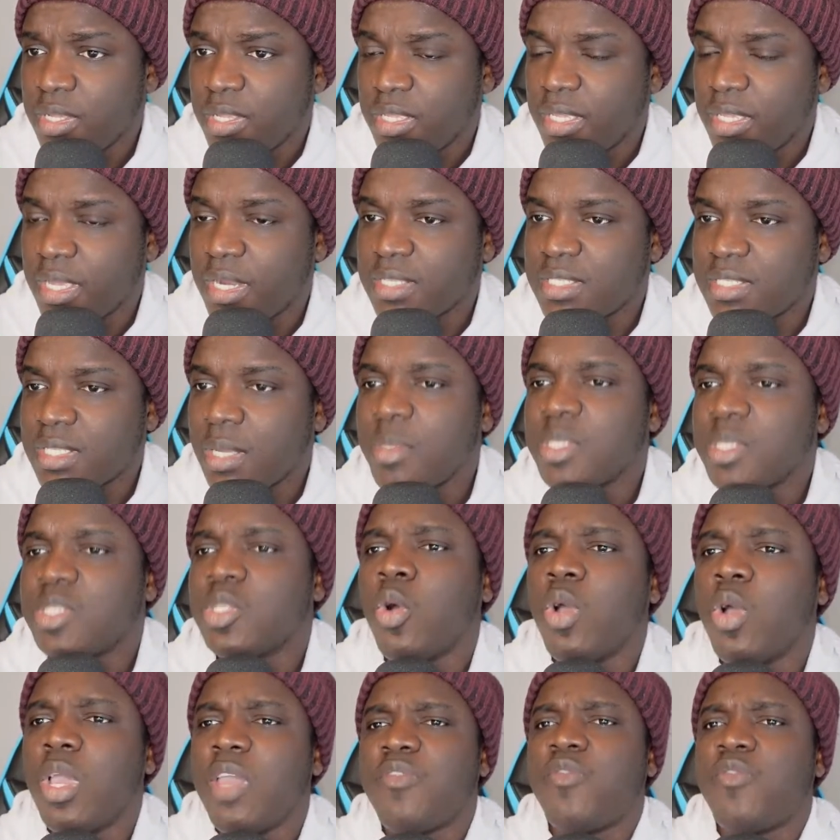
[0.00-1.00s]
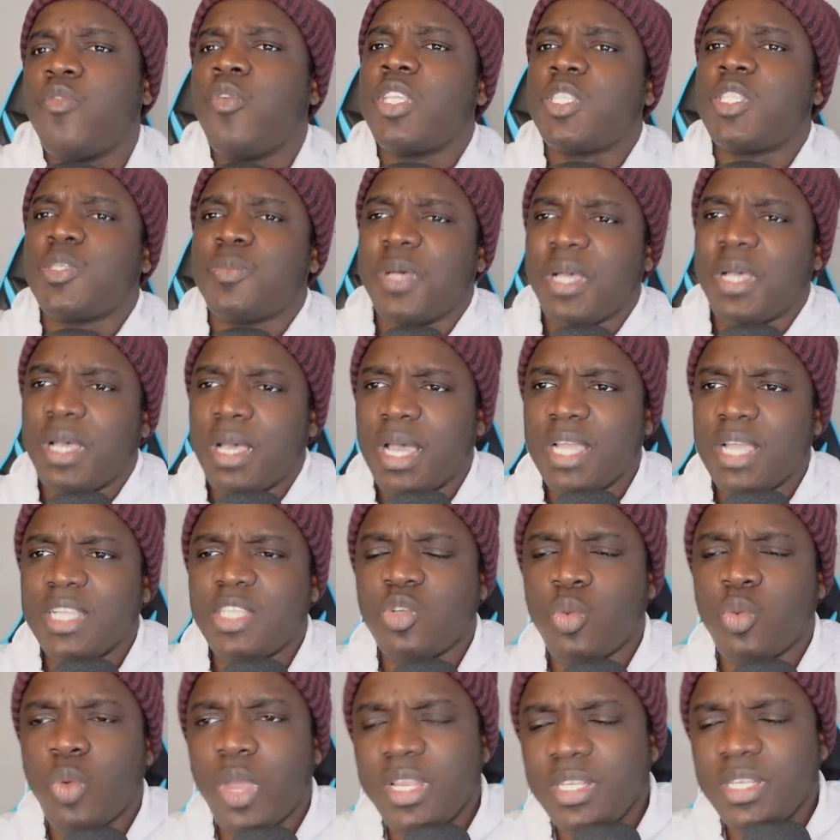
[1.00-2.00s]
You understand me? So if Whisper had
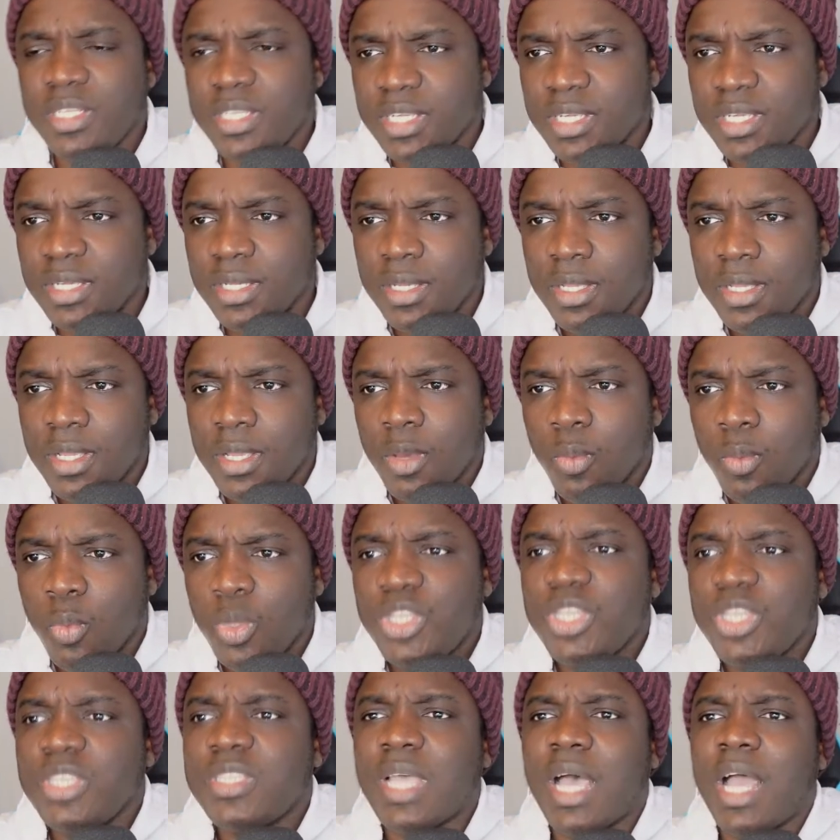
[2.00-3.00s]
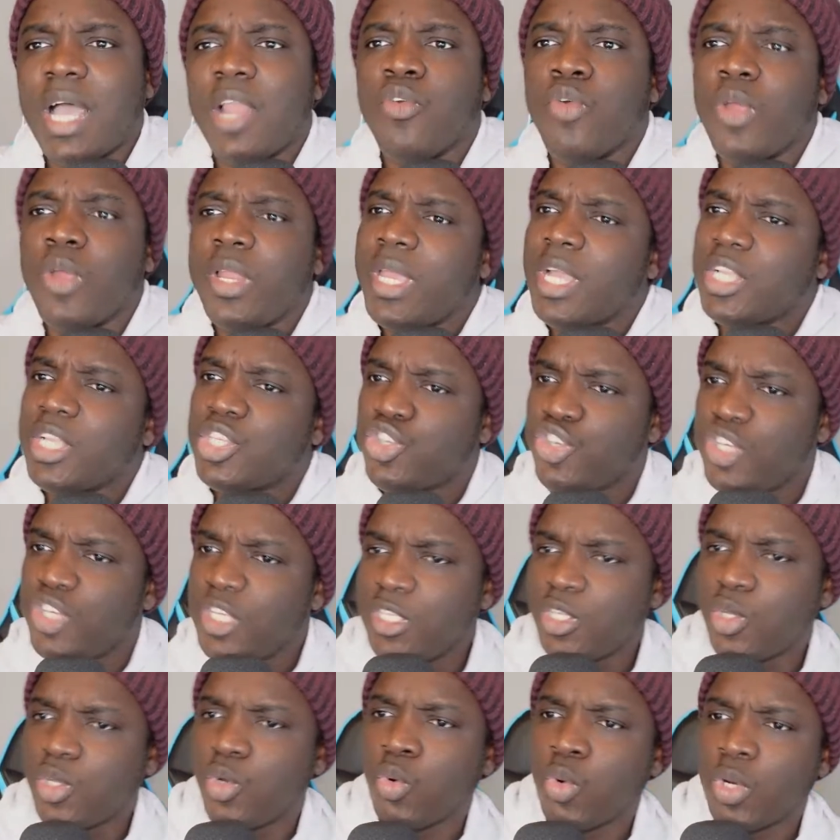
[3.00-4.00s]
20, which is already a
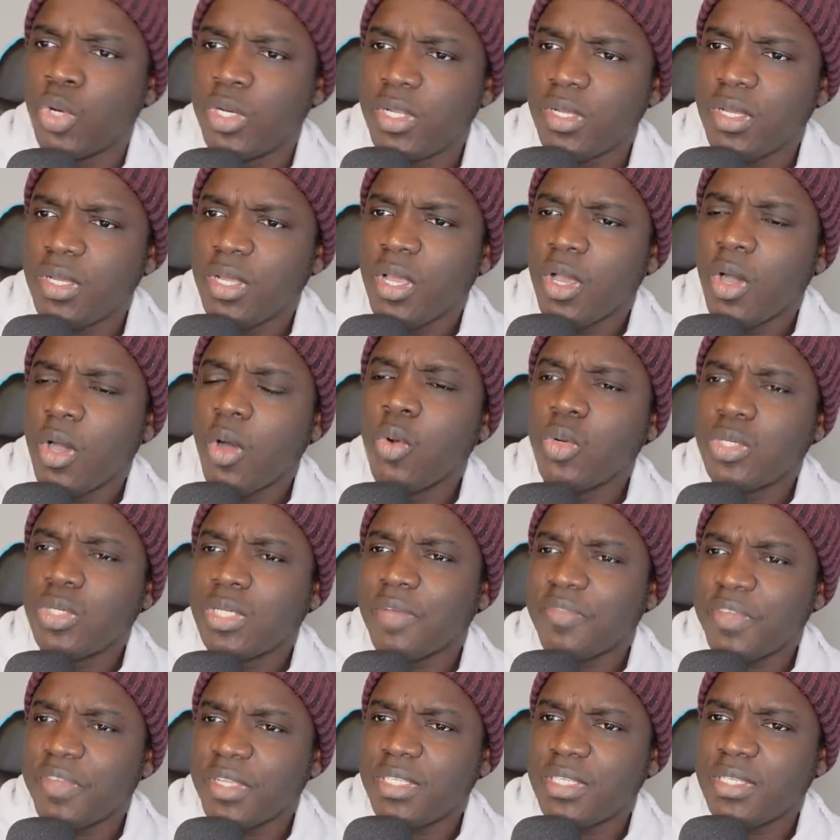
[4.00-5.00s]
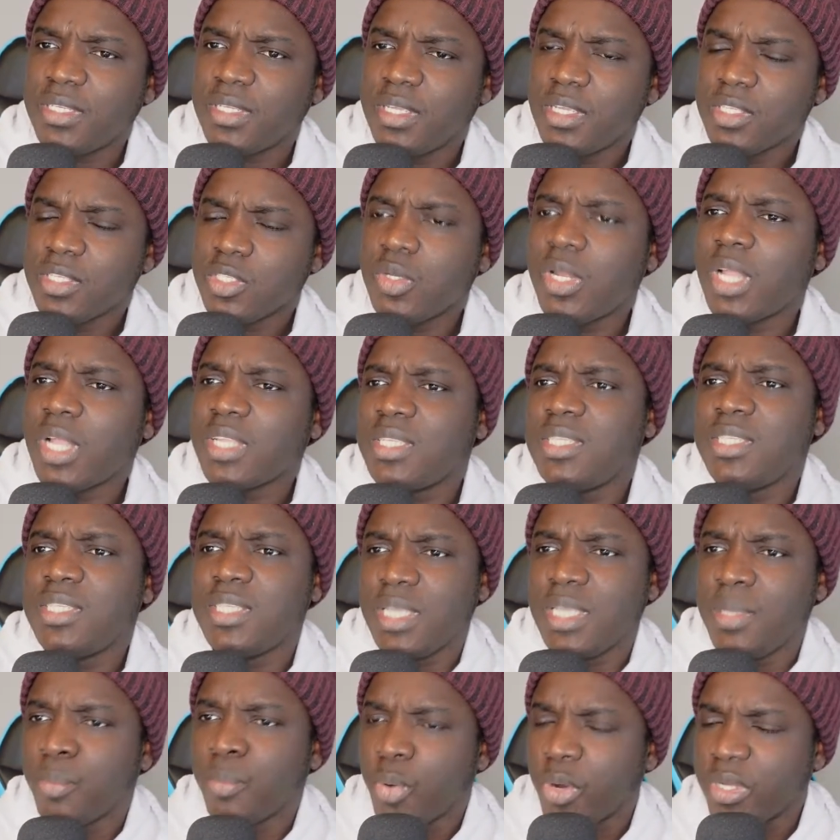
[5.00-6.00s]
treat code out of it, so that is
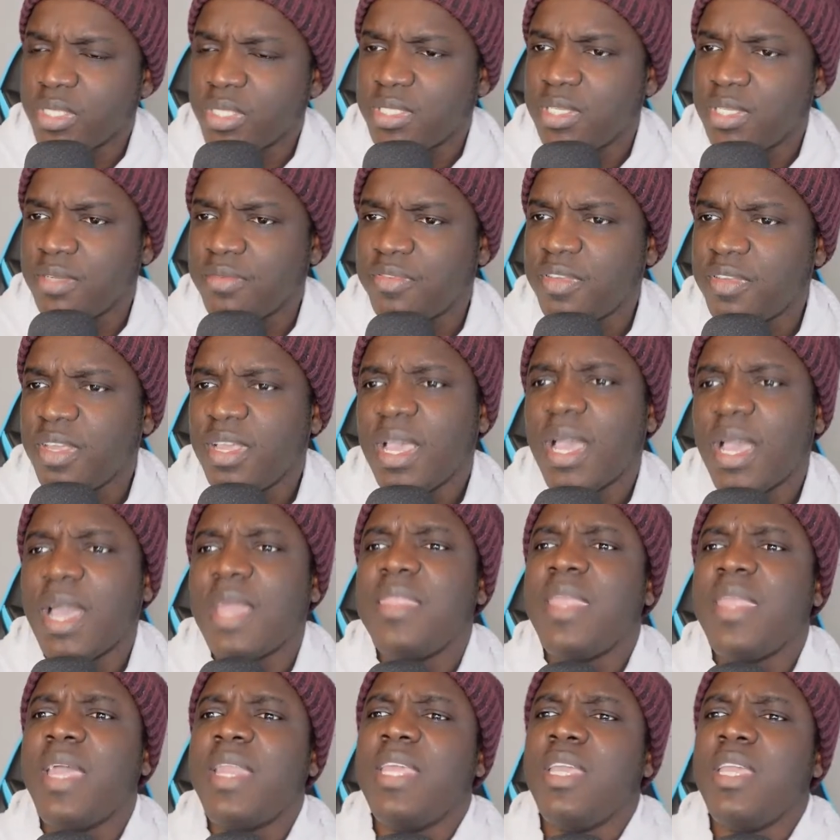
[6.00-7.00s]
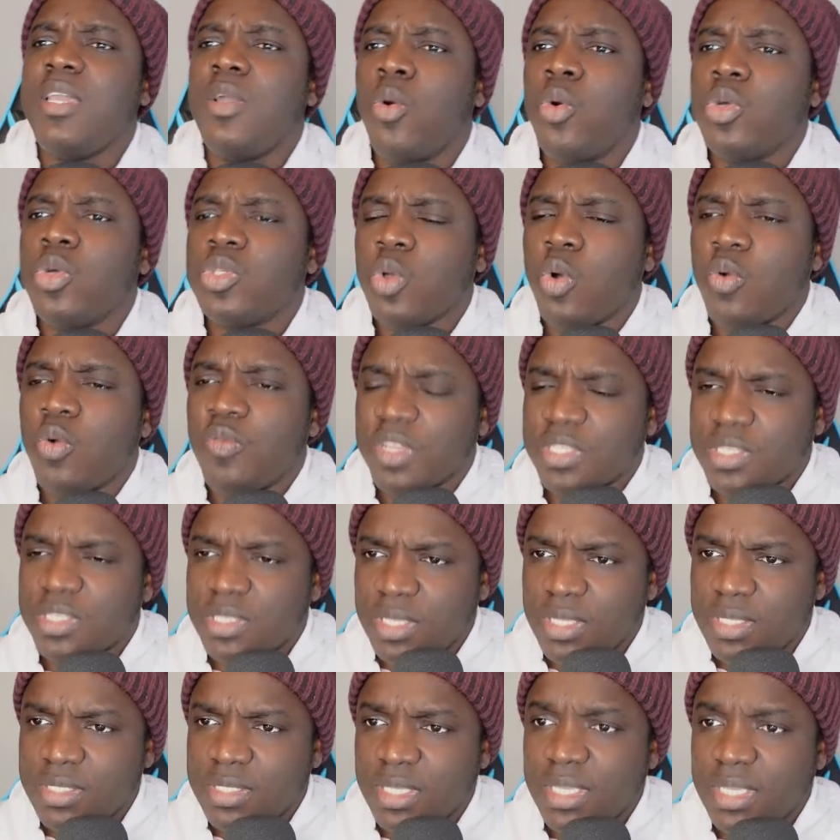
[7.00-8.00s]
impressive, and then he goes
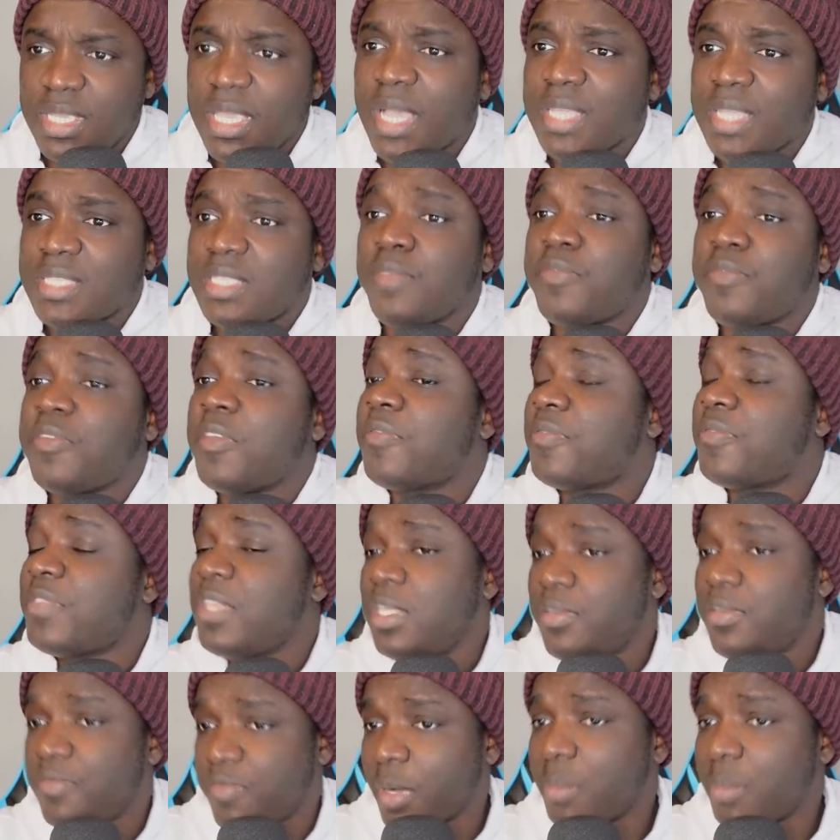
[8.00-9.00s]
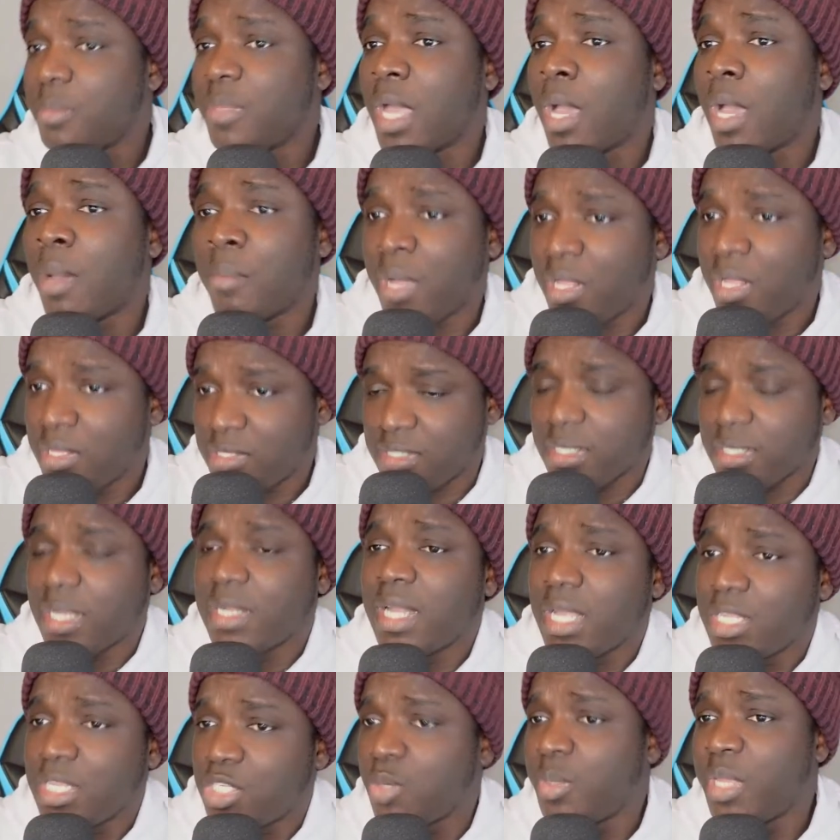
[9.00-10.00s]
overseas, he has the 15 from normal
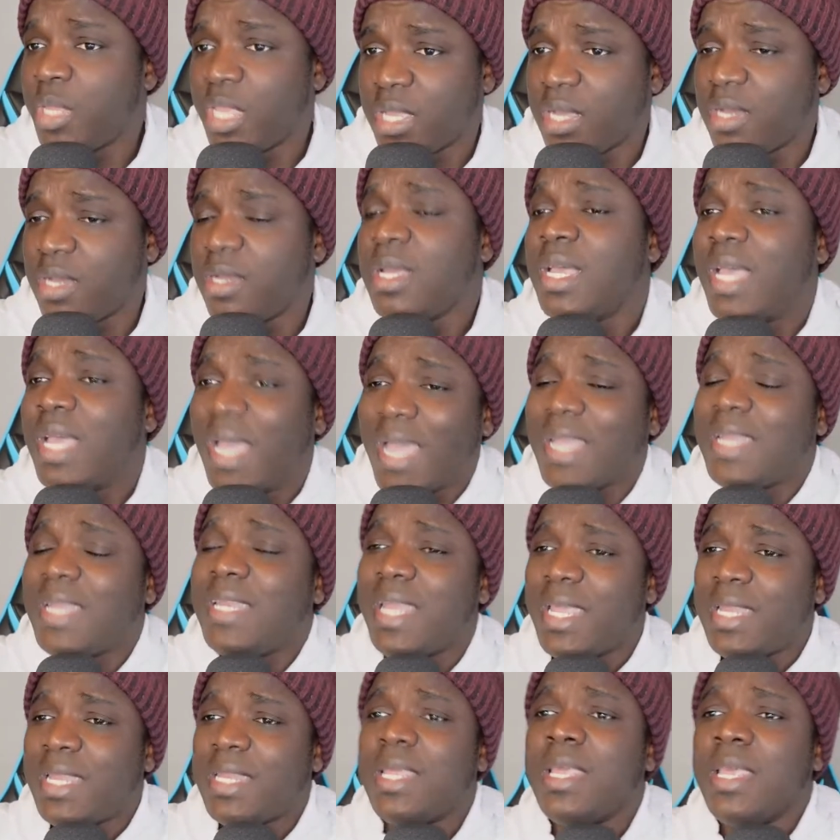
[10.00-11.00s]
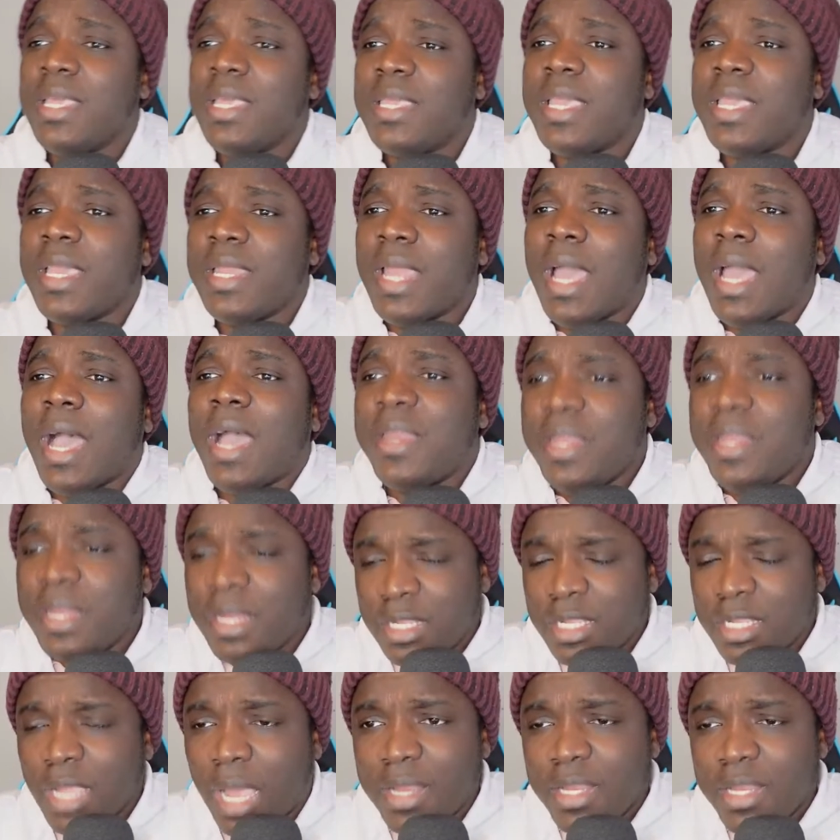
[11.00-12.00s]
standard Jamaica, and then get
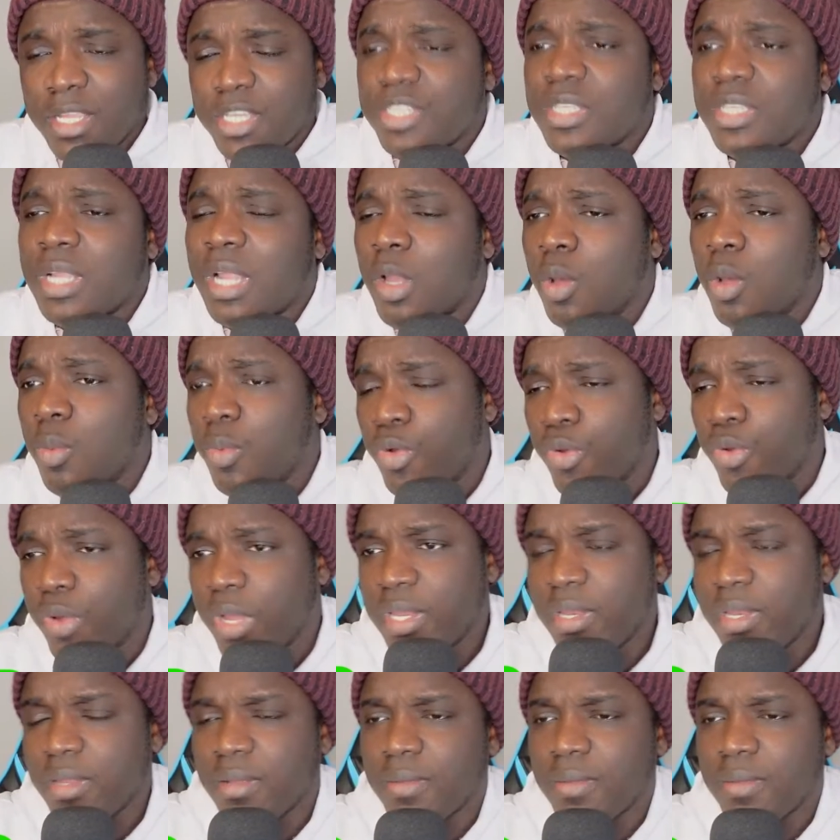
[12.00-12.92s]
the additional upgrade.